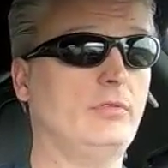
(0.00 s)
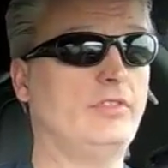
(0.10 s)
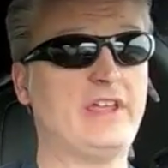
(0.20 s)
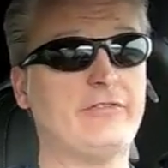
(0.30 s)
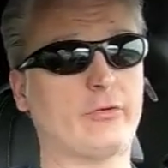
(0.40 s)

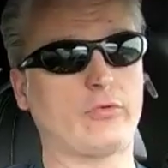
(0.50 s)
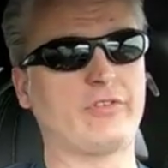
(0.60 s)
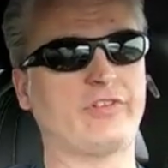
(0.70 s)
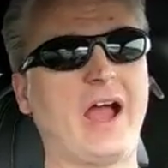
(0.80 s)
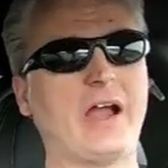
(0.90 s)
These are
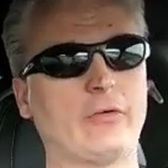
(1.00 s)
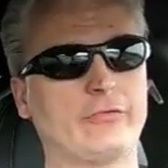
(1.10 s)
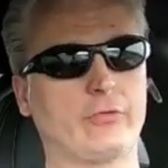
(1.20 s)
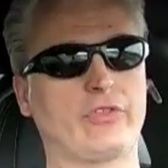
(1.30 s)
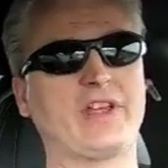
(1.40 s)
the
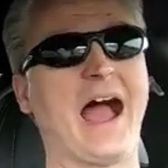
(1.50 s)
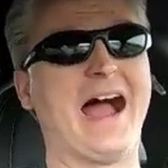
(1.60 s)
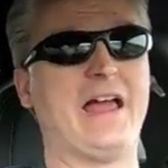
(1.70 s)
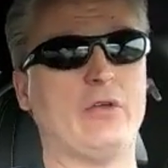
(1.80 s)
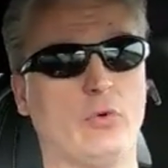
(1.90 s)
tires for the
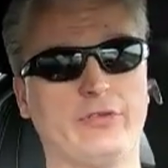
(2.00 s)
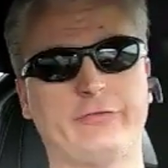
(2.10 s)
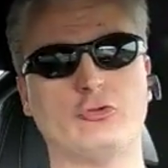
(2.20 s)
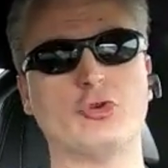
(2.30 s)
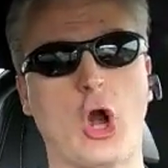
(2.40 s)
guy that wants
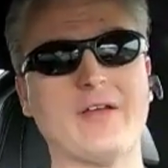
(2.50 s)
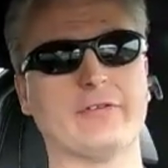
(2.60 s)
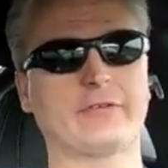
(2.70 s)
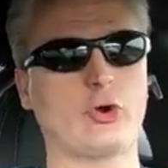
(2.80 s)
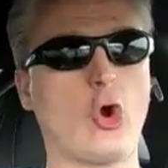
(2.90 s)
to drive
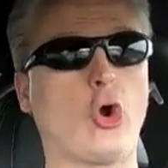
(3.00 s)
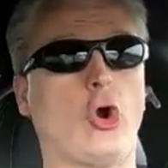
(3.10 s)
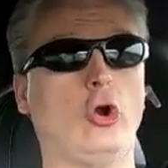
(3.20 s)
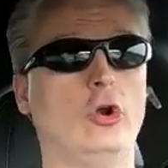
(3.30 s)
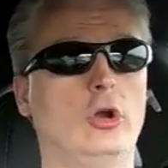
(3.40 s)
his car
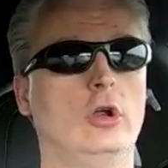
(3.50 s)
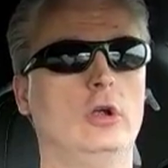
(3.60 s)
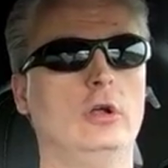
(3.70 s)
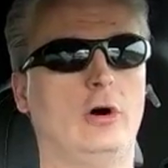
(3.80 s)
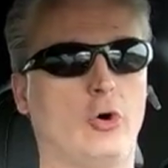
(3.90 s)

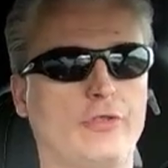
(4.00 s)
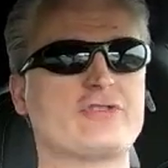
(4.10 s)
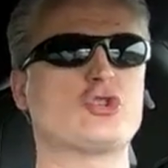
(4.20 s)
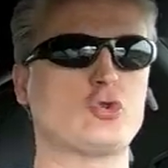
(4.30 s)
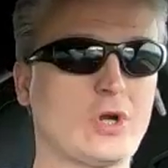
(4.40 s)
on the
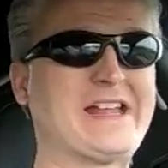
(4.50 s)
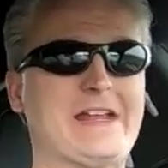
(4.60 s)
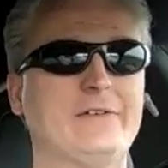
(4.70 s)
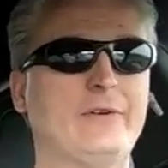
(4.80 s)
street.